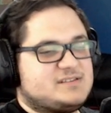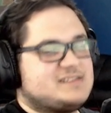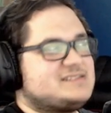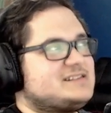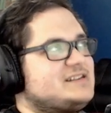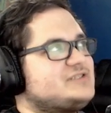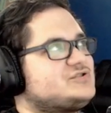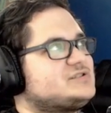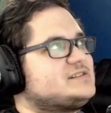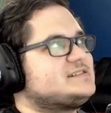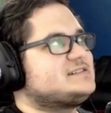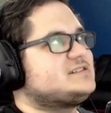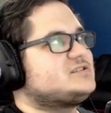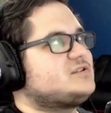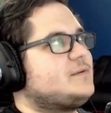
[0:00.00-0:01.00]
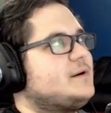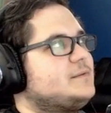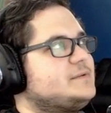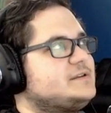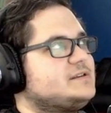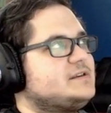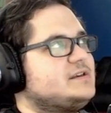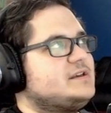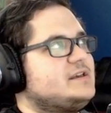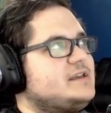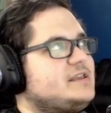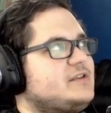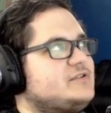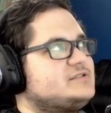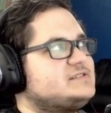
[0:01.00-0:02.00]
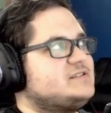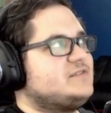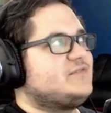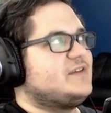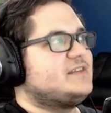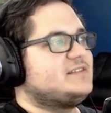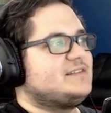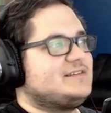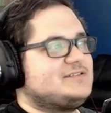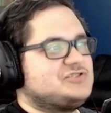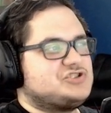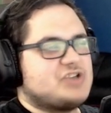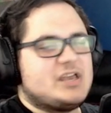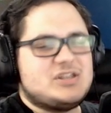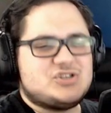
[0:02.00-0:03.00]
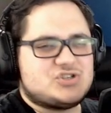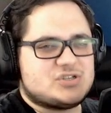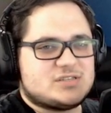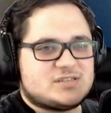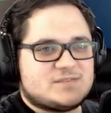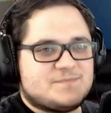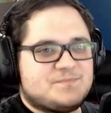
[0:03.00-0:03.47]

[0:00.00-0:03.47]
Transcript: It's an interesting system. I'll be curious to see if anything changes.